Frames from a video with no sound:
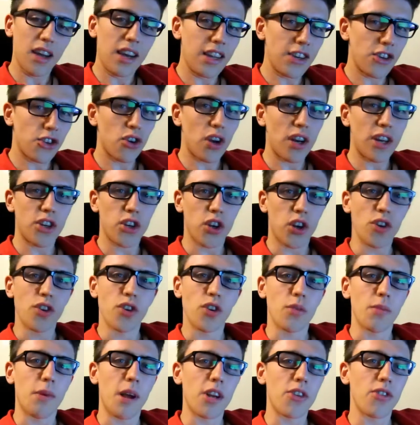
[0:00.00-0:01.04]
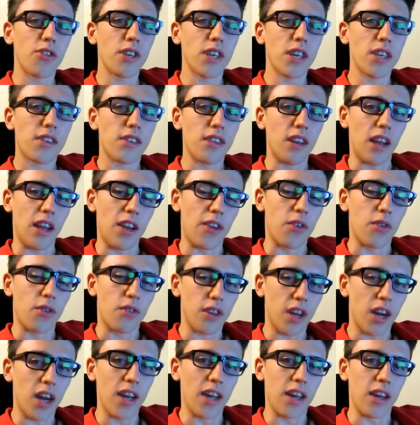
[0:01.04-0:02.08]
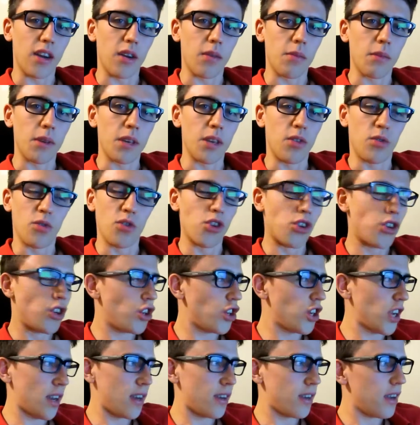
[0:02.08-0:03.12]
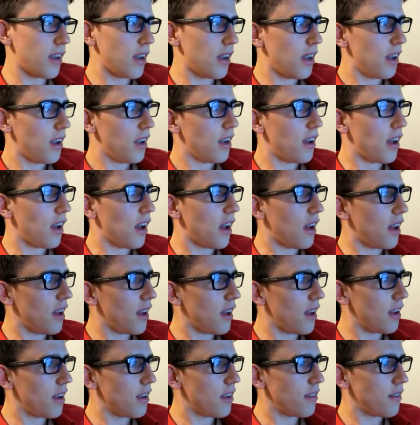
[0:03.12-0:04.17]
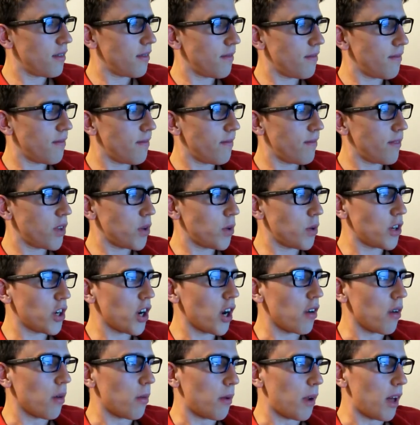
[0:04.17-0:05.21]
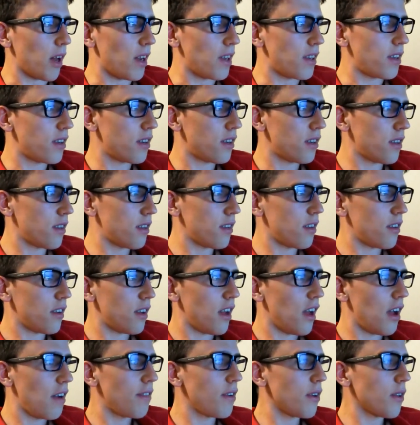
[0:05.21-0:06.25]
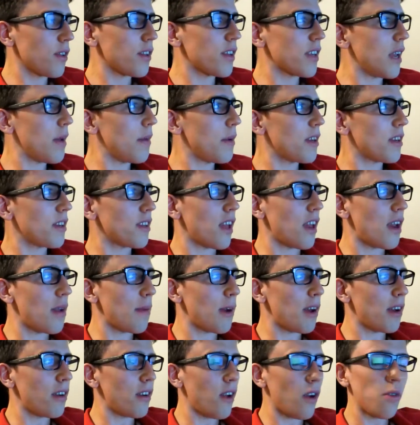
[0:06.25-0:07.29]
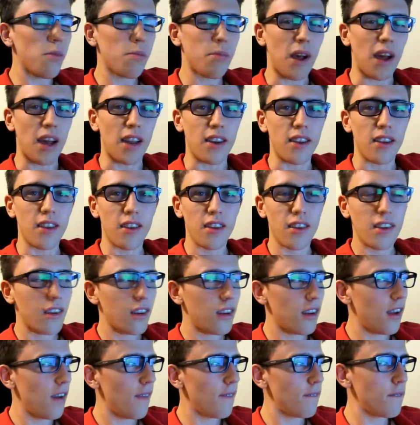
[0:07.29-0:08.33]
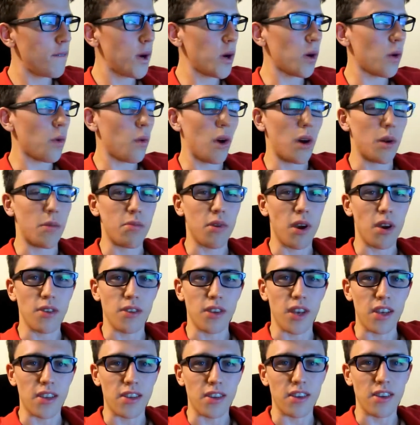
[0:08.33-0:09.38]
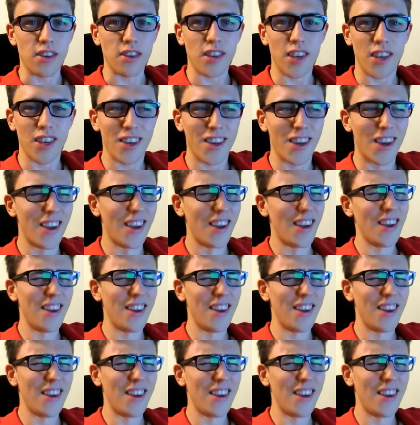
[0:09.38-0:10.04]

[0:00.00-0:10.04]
literally charged your battery yesterday and you're dying on me, you shit. To which I replied, I feel the same extent about Notepad. Fuck word processors.